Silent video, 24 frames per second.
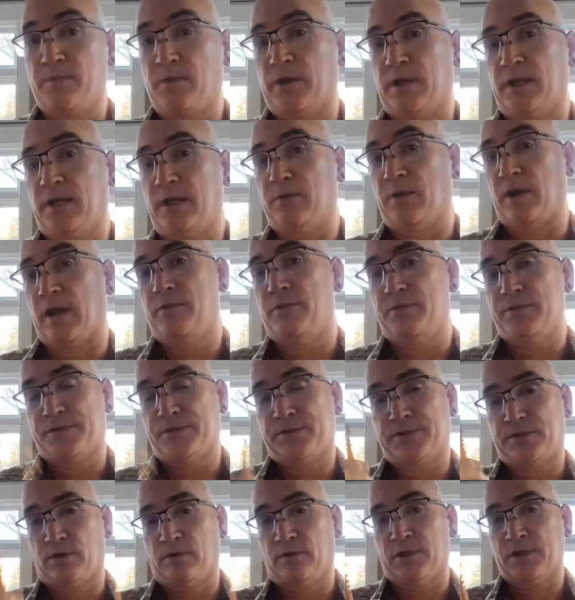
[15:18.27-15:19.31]
But anyway,
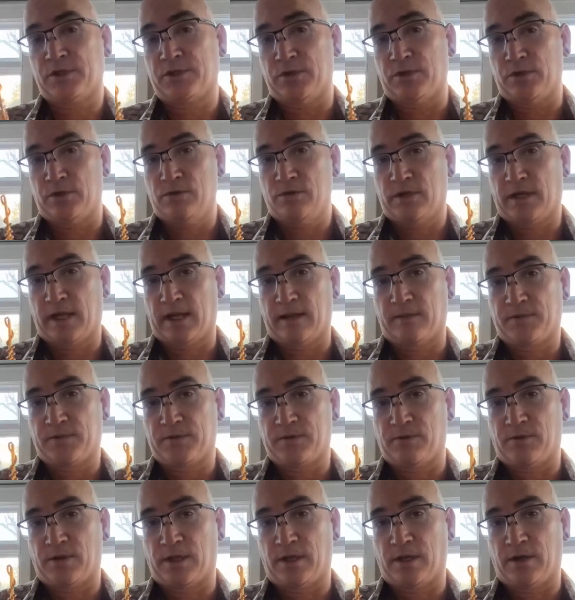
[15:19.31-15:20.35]
so much
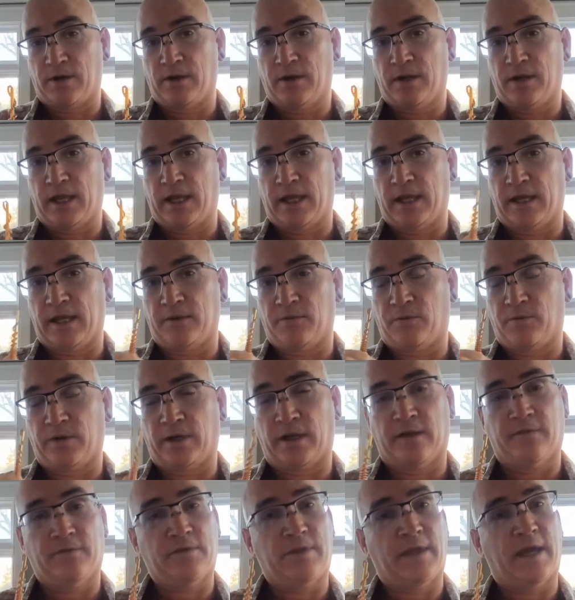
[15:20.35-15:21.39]
new came through
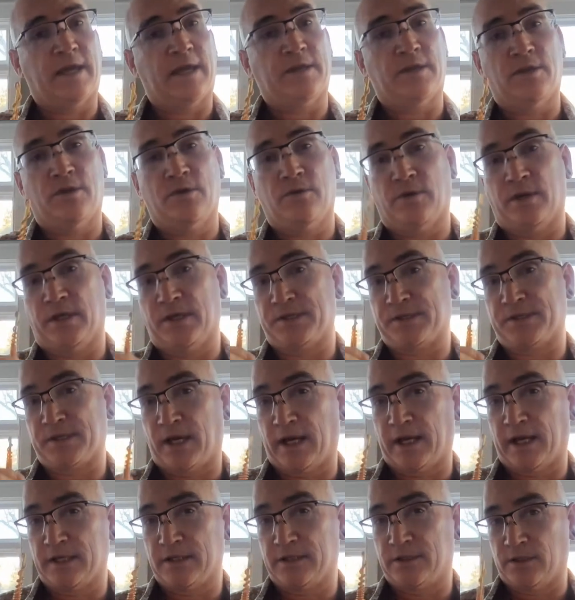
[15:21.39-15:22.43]
here. And whatever that
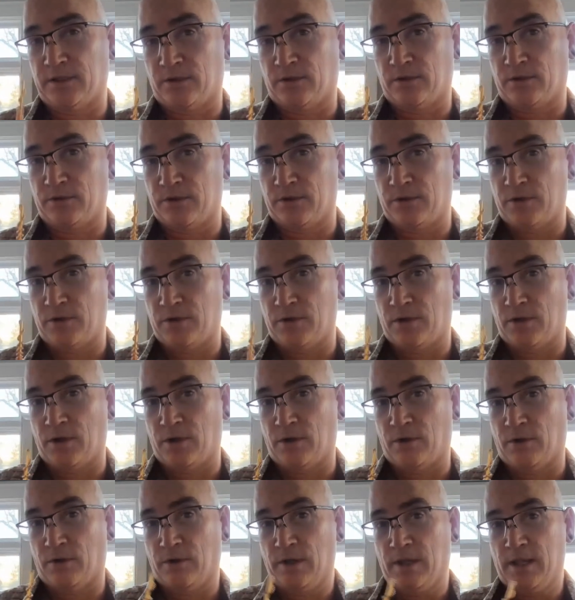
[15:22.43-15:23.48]
new is, I
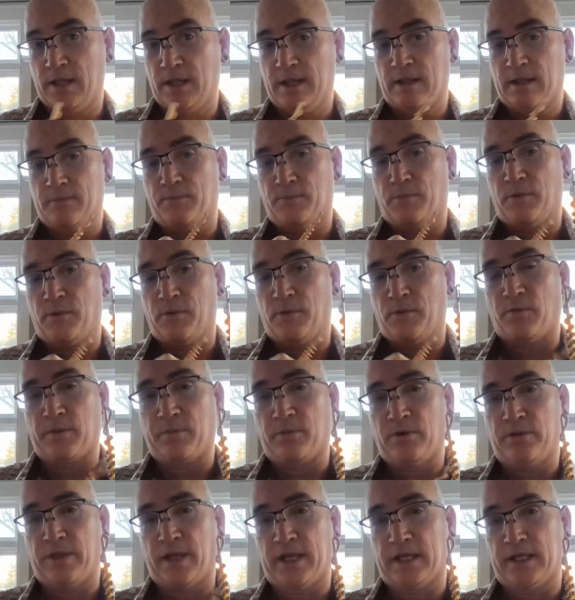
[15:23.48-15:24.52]
don't know.
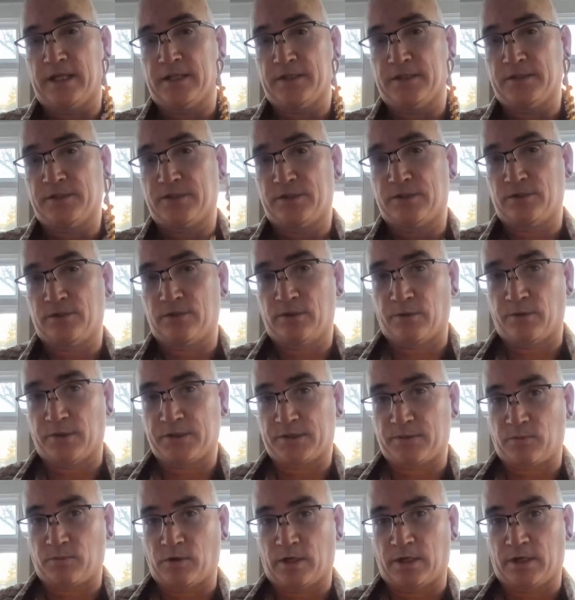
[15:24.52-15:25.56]
But we put that into the
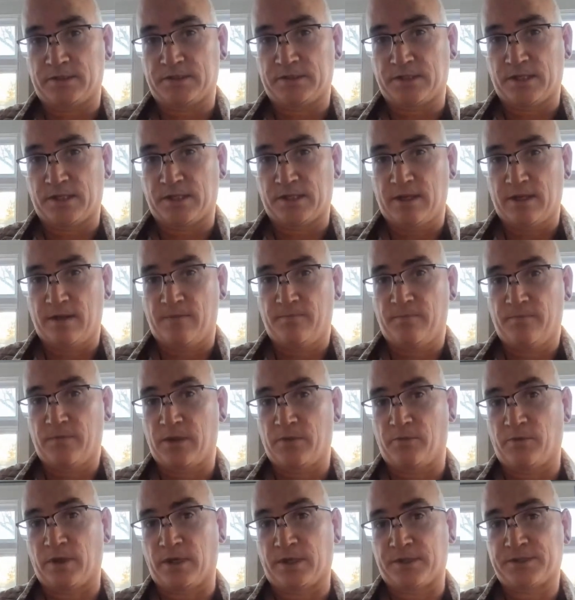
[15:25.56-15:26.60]
wisdom wands.
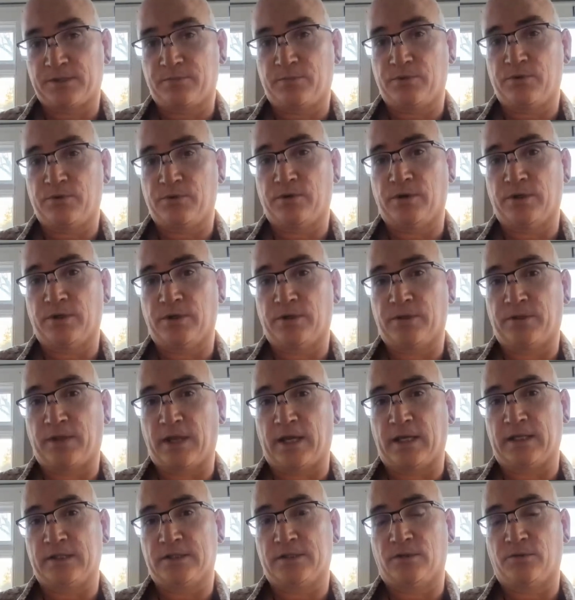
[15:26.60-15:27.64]
And we also put that
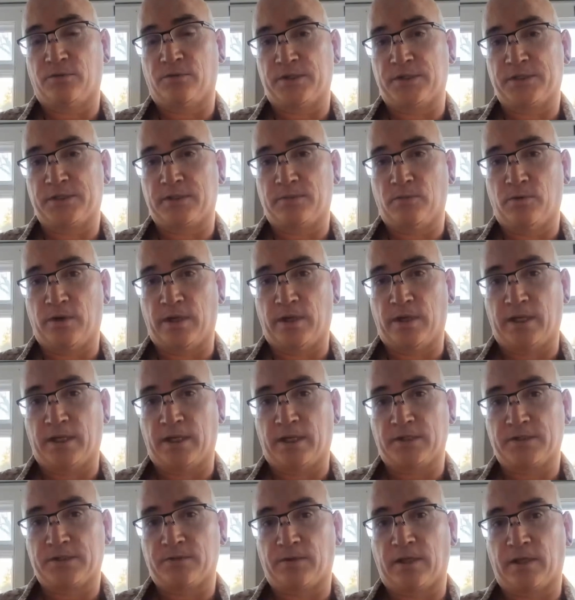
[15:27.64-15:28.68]
into the wisdom ring.
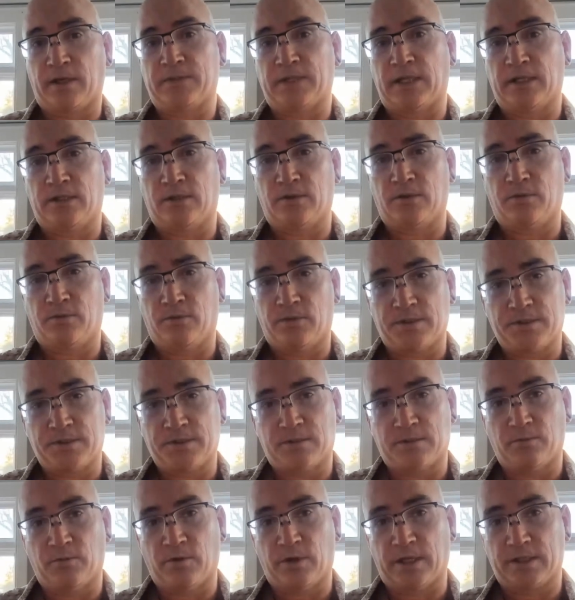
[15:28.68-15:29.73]
So we updated the wisdom
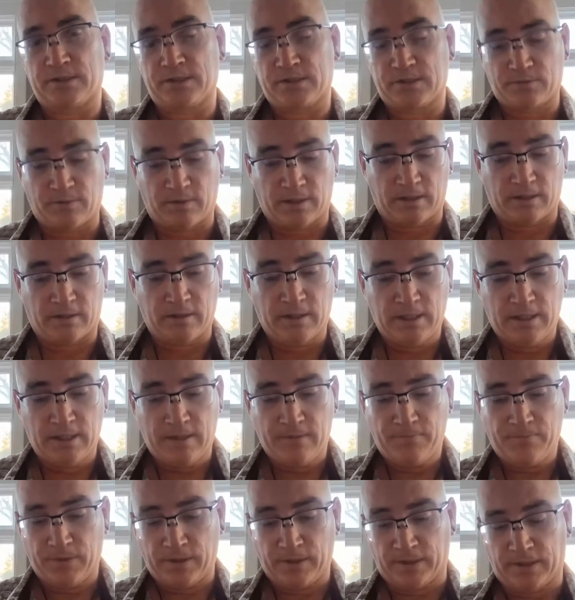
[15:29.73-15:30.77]
rings as well.
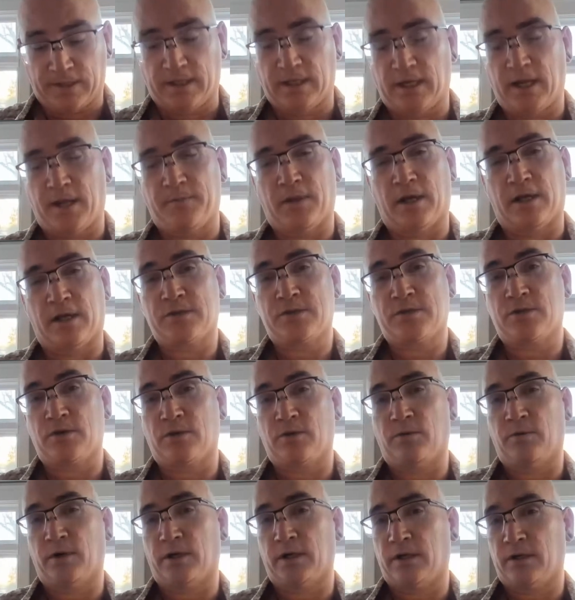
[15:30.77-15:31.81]
Again, I'm not sure
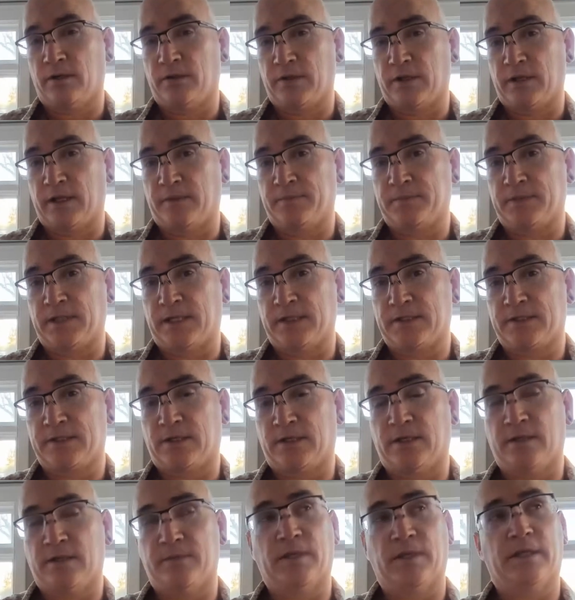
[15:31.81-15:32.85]
what all the updates
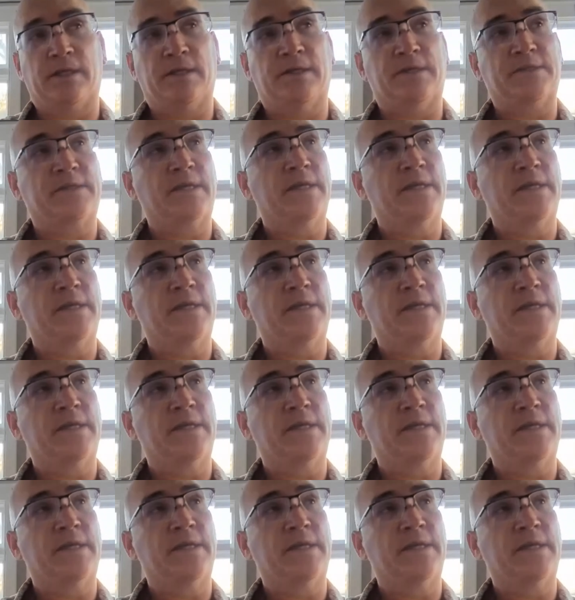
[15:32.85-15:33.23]
are because,